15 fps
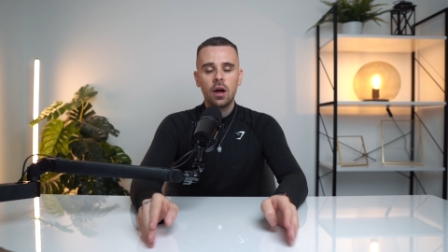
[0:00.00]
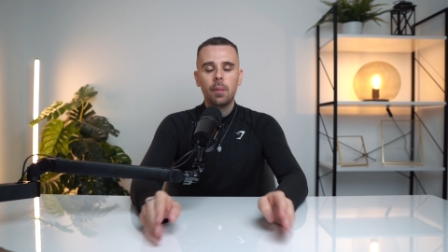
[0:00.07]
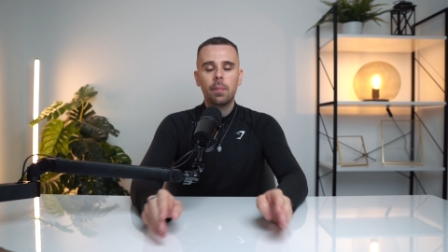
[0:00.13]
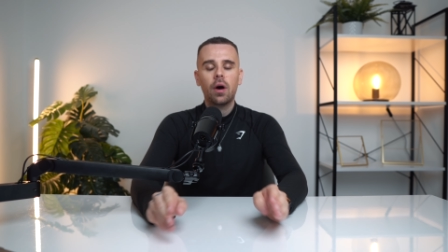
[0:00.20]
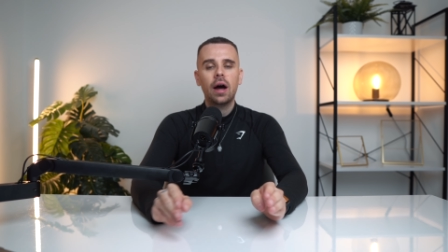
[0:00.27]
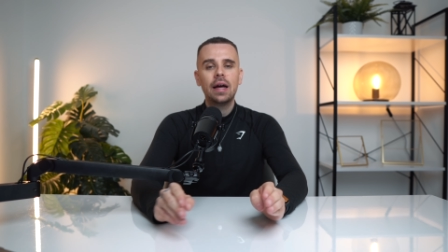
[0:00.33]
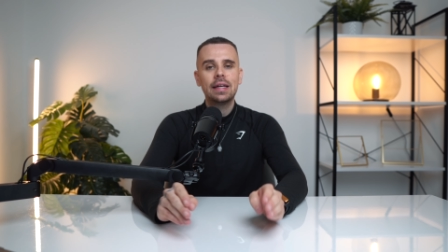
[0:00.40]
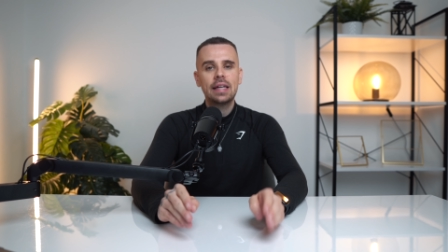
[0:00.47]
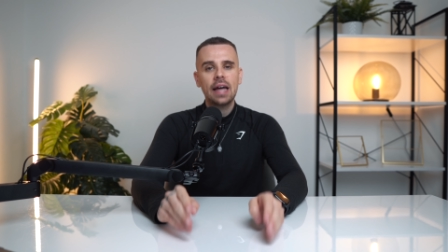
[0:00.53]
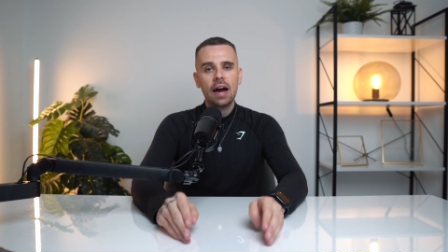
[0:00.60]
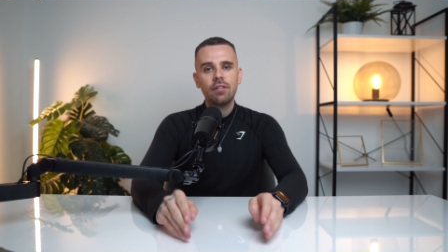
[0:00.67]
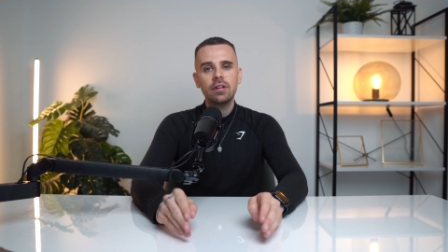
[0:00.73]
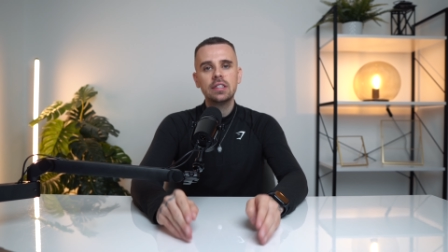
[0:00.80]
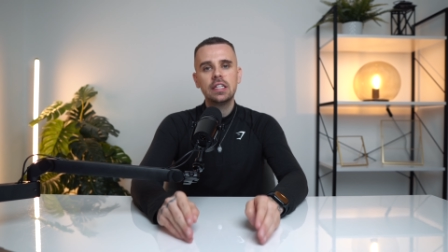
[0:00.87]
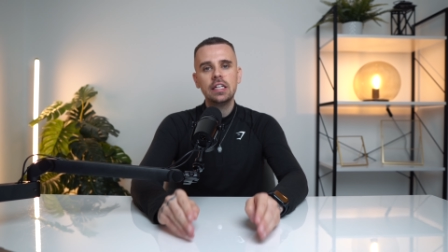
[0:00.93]
but I
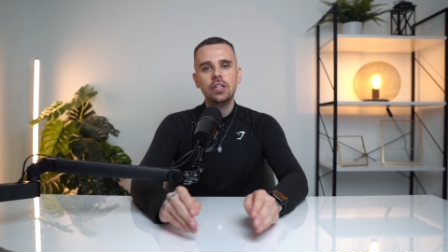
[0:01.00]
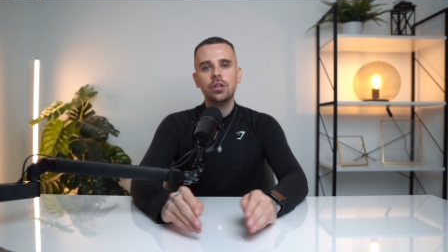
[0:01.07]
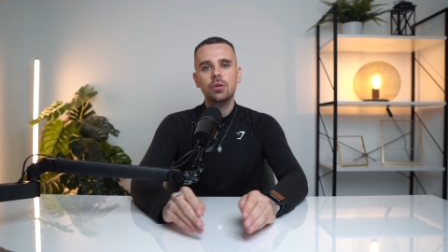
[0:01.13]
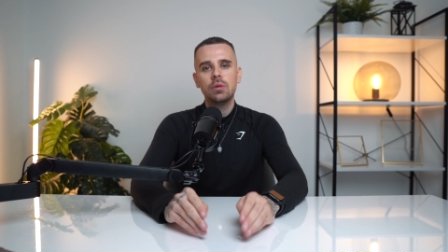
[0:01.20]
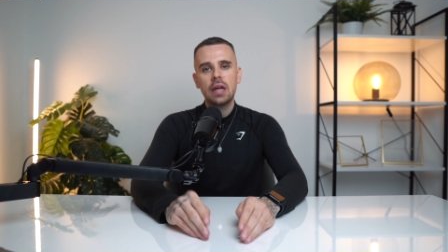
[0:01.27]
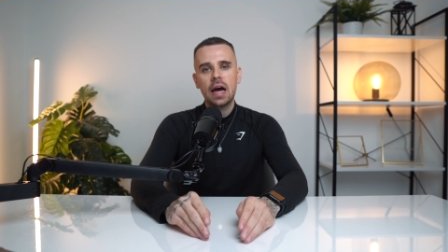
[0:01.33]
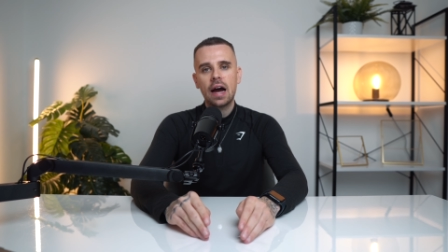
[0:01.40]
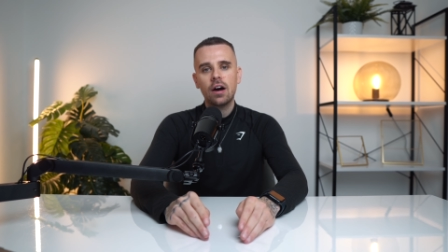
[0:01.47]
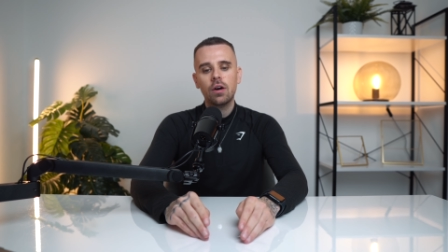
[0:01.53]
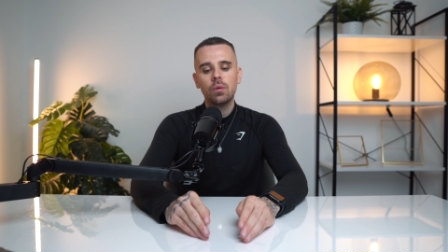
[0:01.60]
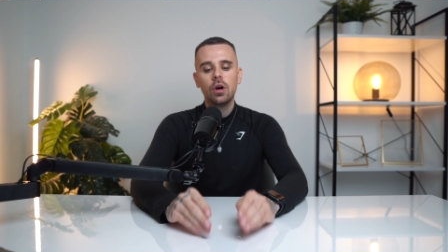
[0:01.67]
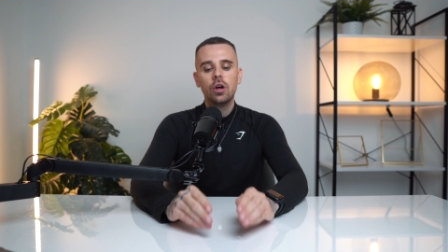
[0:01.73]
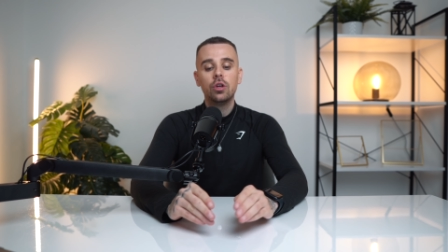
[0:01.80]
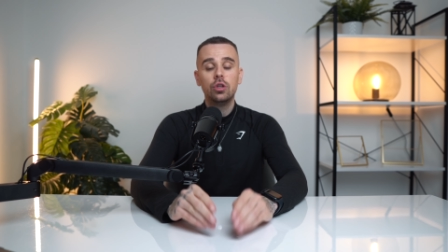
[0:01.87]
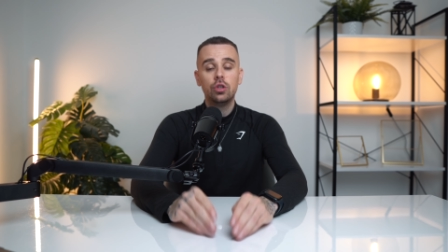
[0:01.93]
guarantee you now,
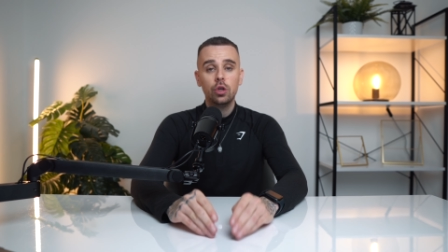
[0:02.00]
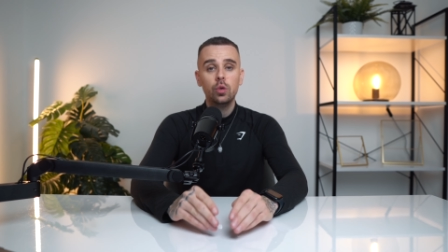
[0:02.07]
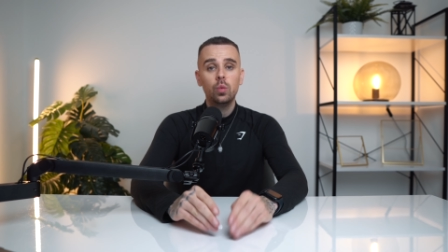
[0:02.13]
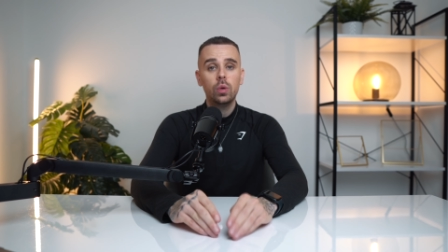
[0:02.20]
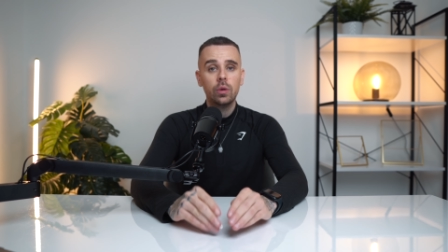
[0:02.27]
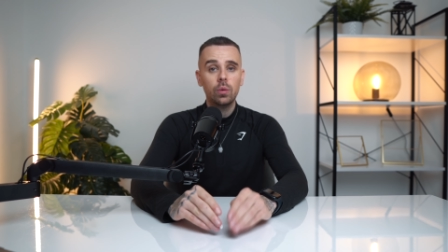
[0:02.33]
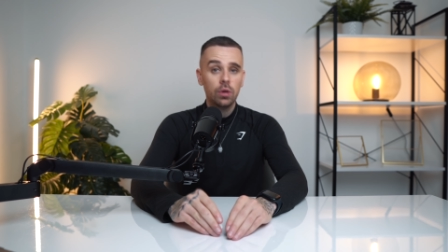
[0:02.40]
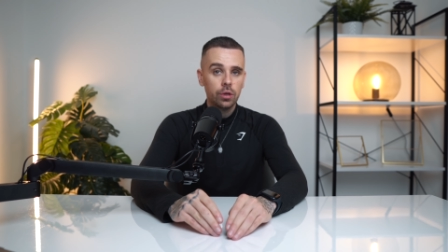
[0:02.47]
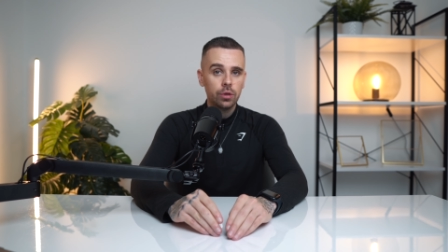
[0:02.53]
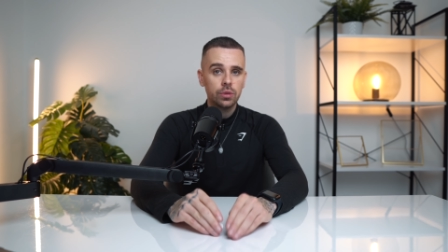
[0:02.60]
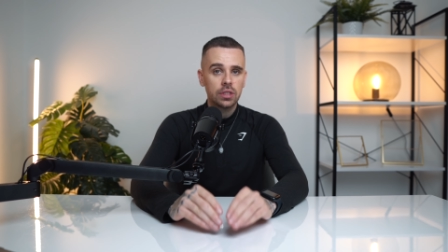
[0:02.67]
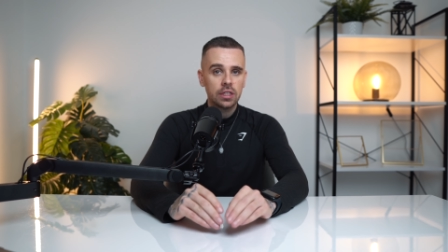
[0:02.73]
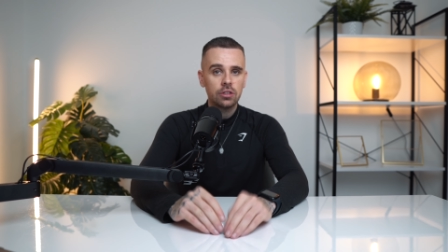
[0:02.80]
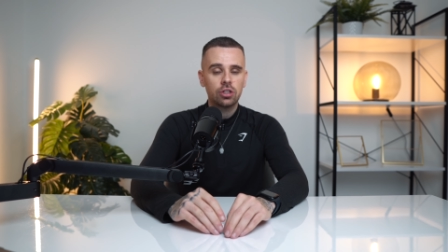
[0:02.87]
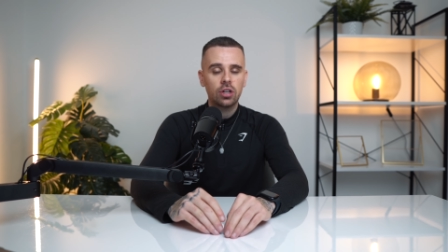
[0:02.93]
you will lose
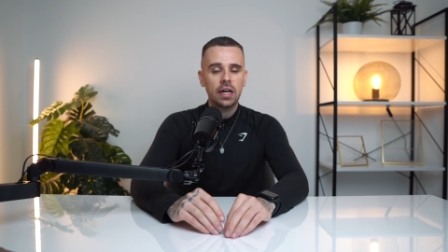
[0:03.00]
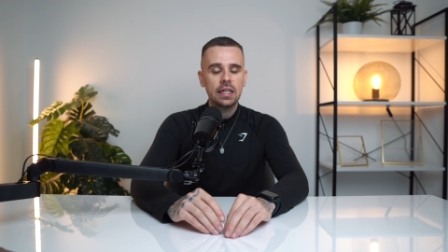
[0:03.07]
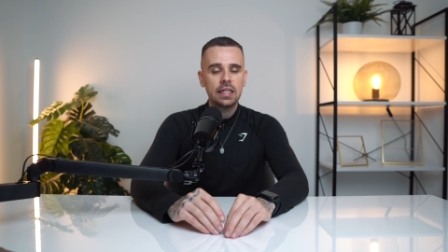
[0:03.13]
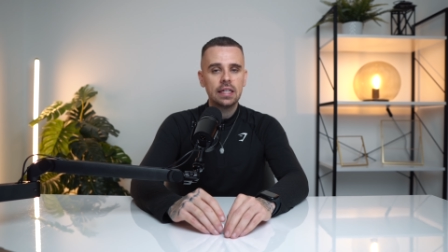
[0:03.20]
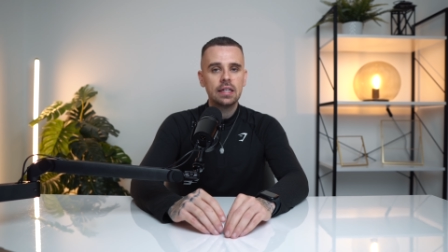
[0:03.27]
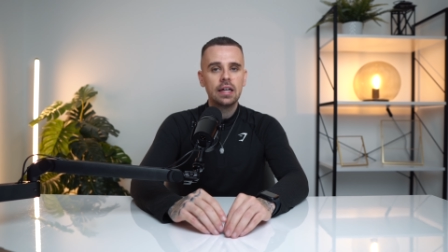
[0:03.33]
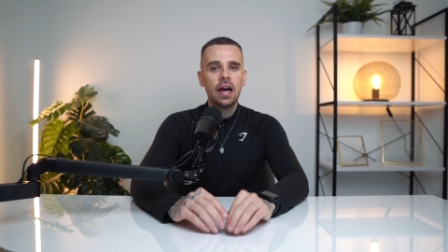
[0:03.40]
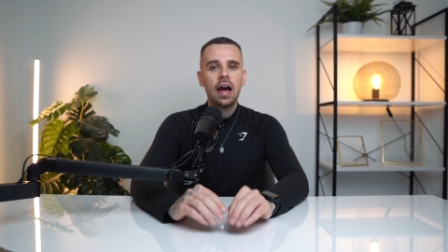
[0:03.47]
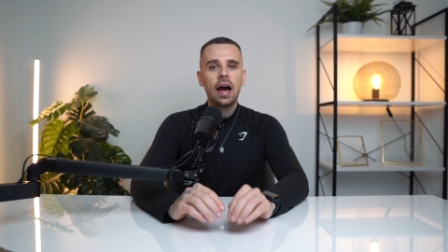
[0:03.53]
in trading.